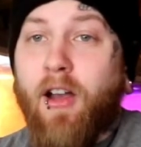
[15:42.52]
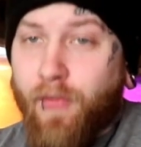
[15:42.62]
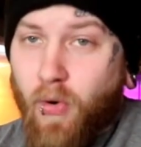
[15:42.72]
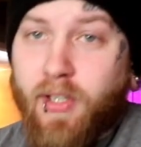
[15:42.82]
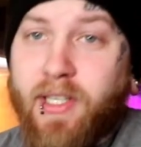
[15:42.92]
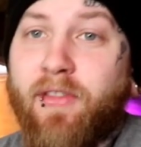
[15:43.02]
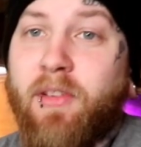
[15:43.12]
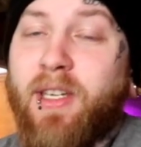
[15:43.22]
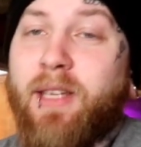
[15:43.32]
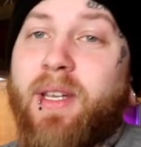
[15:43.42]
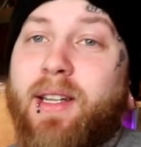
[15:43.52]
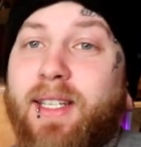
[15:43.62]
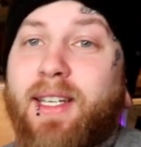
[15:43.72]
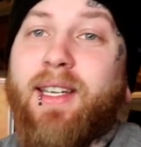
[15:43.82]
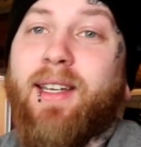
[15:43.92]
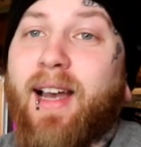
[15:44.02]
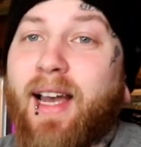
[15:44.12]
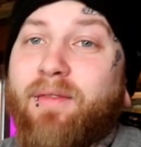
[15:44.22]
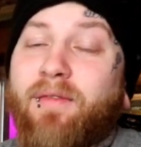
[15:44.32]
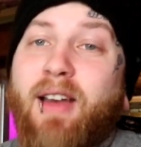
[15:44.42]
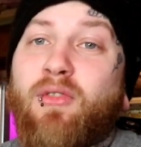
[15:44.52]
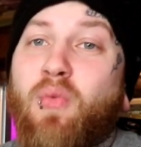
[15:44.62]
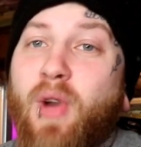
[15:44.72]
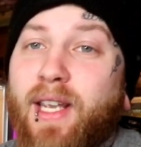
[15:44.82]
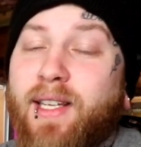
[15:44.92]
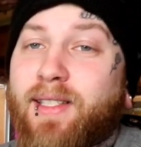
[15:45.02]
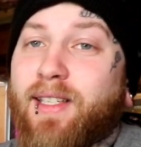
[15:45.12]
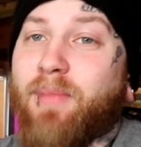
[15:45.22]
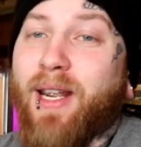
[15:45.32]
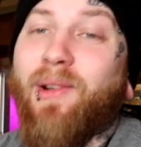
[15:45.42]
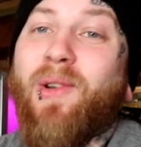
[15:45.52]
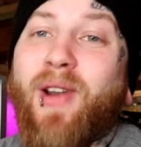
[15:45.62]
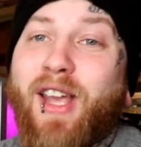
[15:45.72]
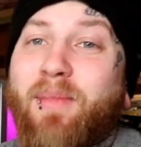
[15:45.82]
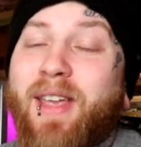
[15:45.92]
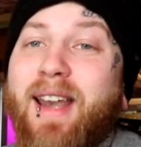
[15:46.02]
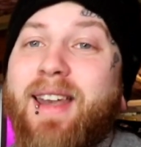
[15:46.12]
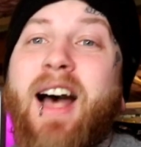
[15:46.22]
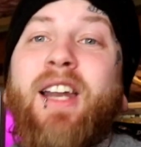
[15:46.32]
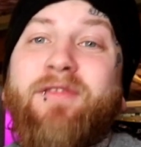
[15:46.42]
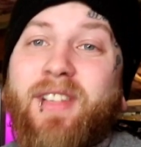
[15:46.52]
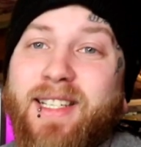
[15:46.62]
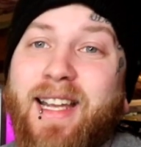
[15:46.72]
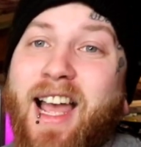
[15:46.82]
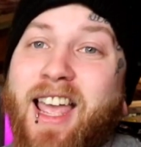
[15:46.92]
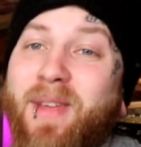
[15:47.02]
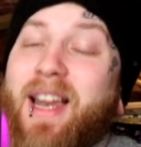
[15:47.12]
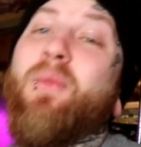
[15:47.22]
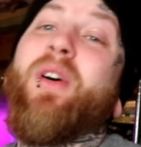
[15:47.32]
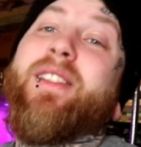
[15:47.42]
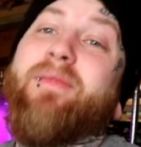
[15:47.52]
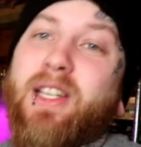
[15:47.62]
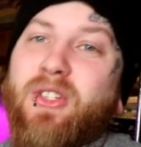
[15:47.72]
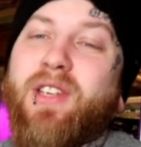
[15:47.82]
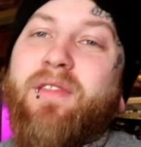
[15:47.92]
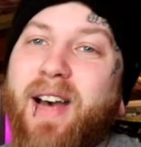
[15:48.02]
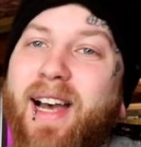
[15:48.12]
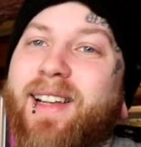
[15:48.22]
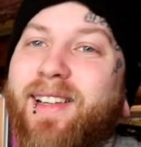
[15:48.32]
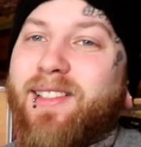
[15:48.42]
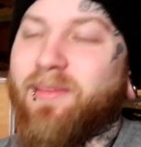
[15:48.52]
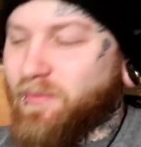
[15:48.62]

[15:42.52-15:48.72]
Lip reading: Of course, having BPD, I found ways in paranoia to make it not a fun time, and I was eventually fired.